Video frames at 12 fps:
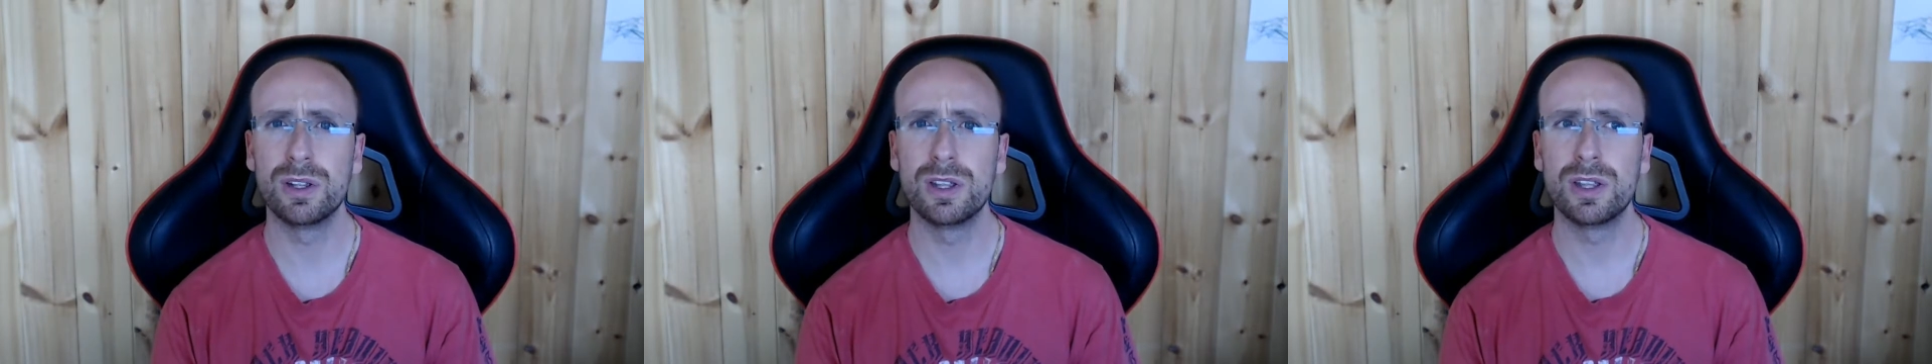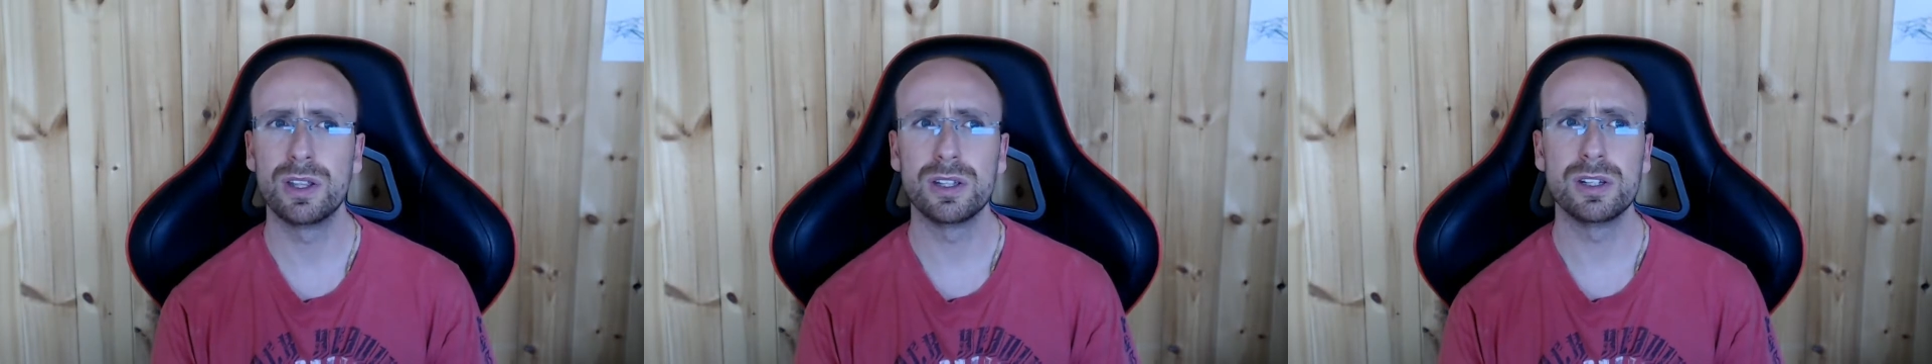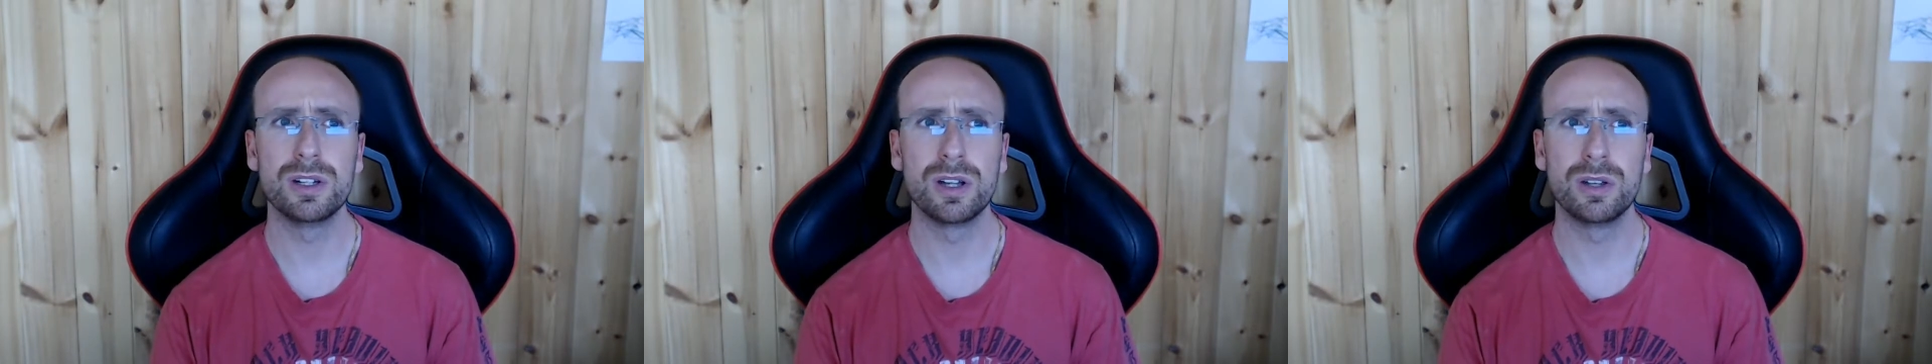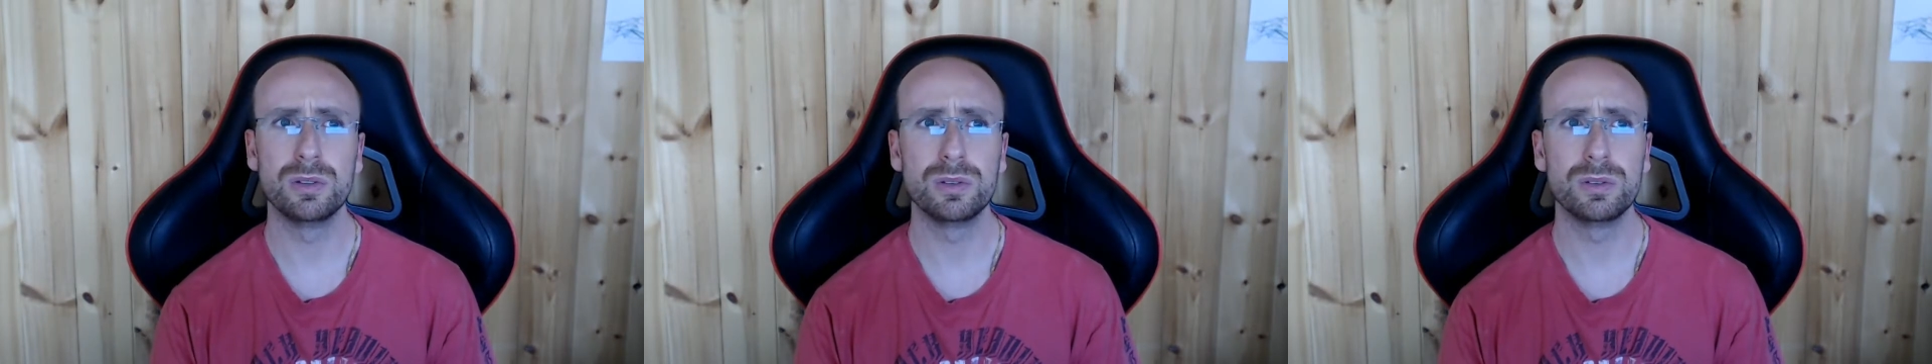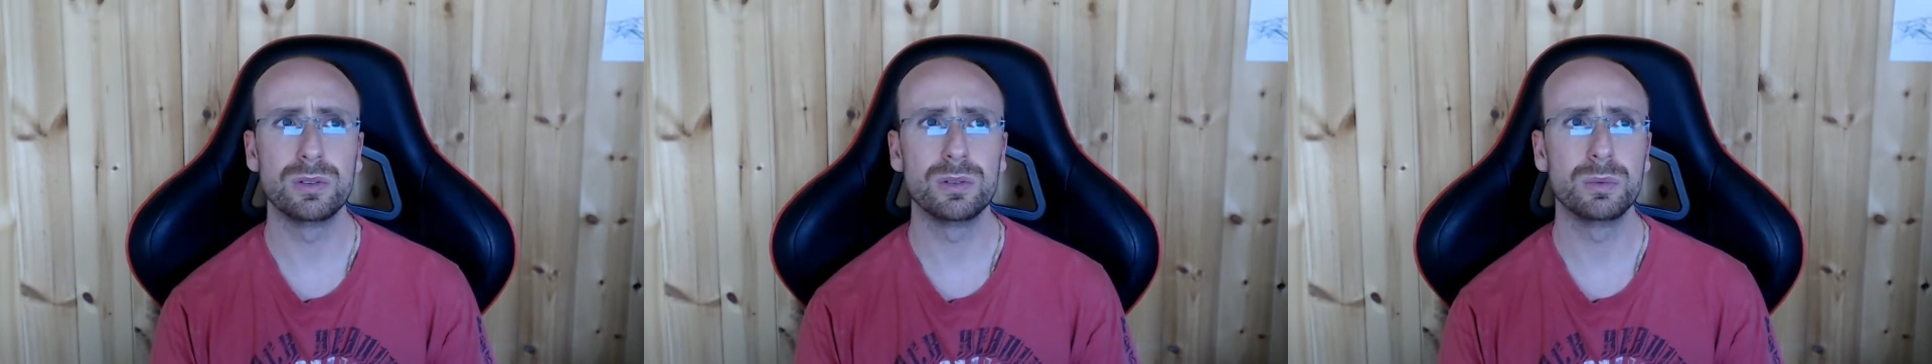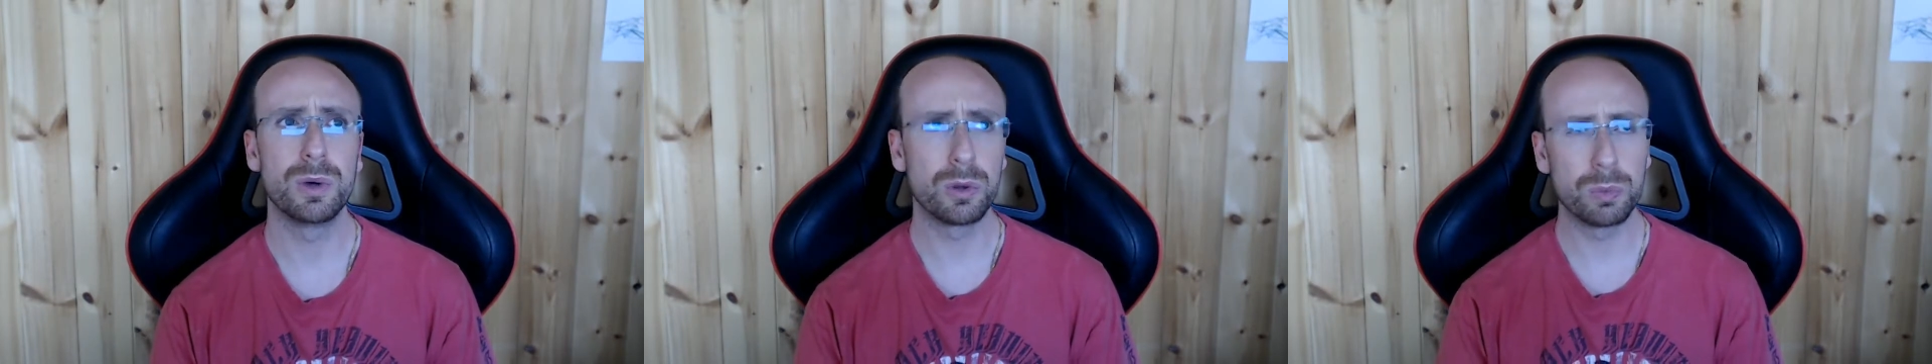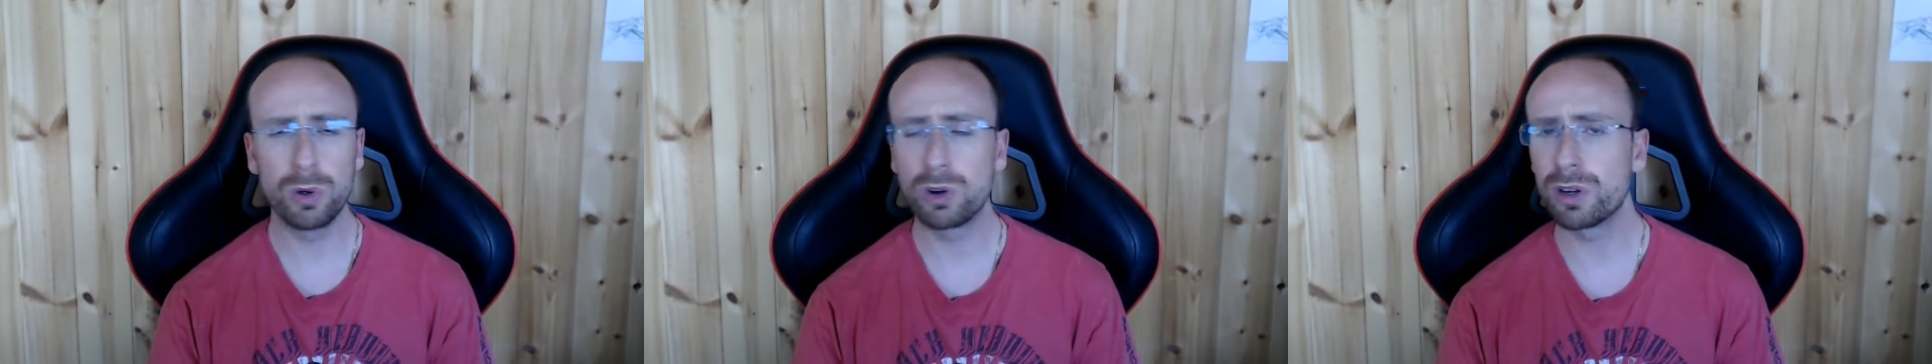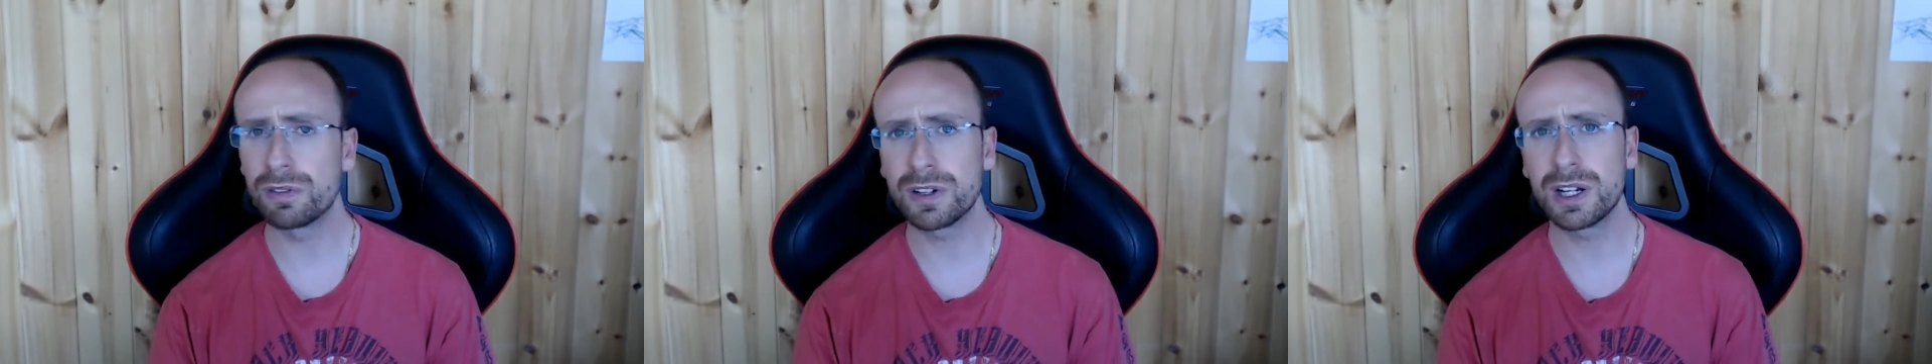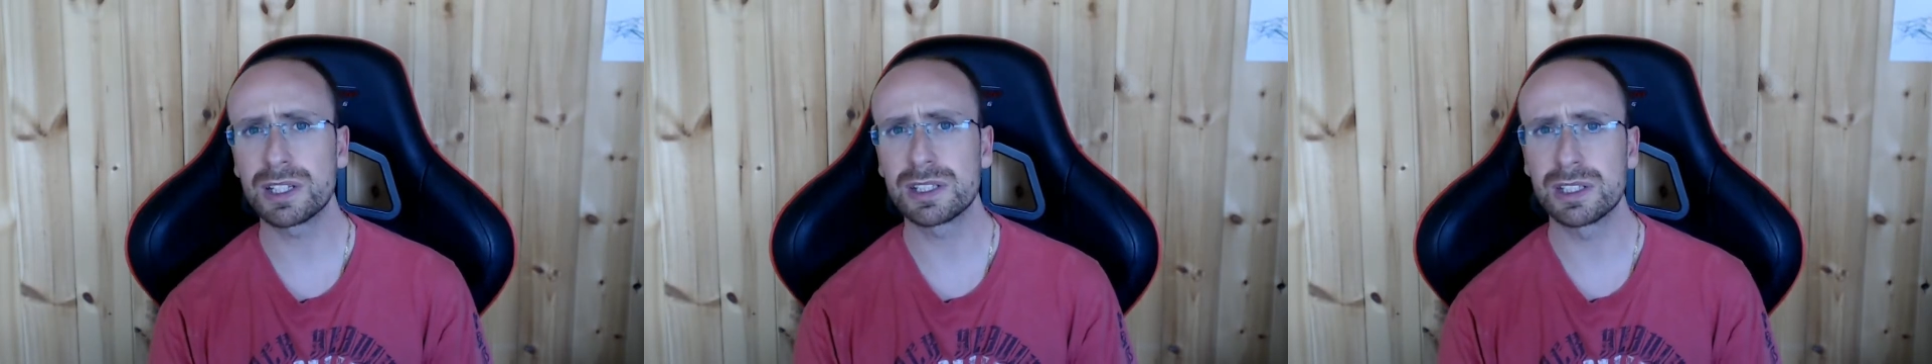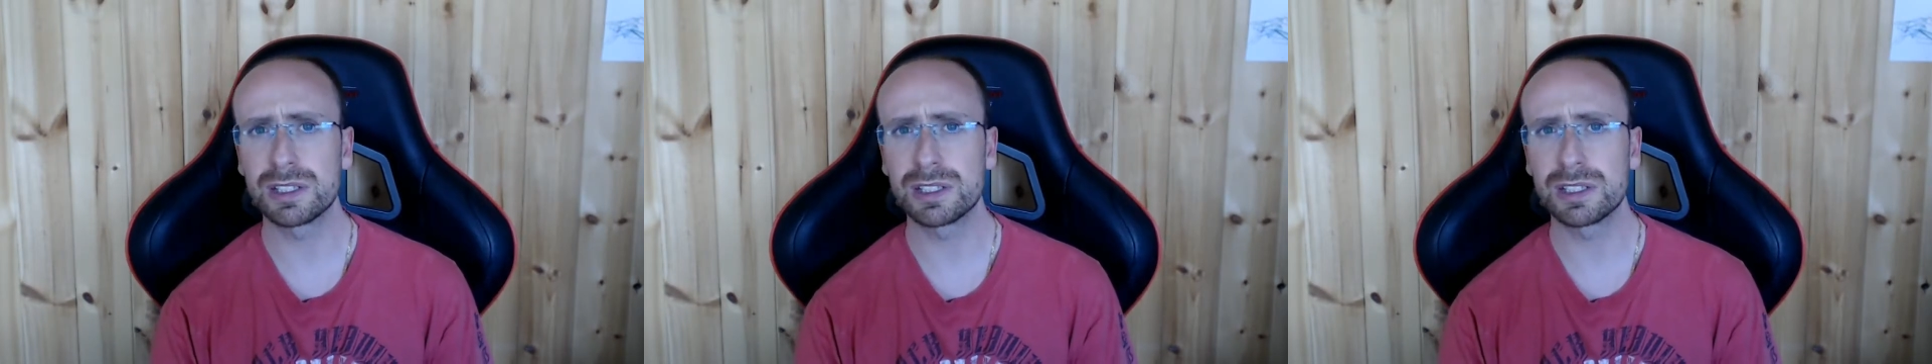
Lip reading: World of Warcraft Classic's